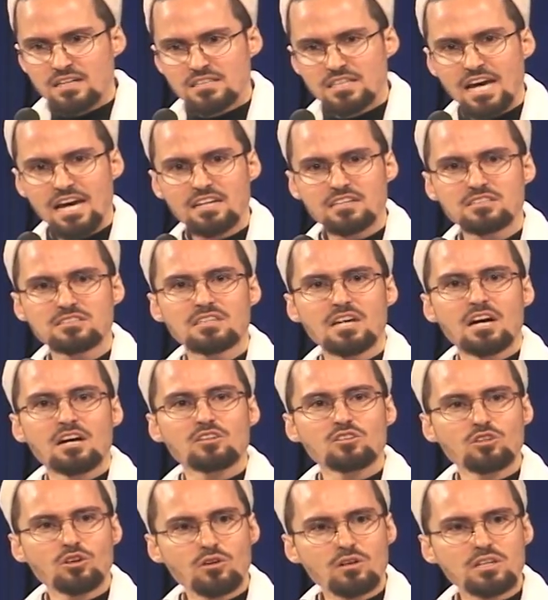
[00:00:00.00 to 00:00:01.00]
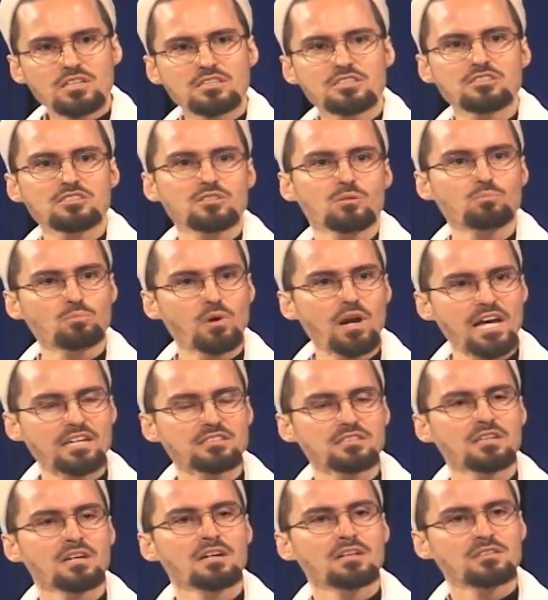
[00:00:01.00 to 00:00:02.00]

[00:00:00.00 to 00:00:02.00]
That is learning to suppress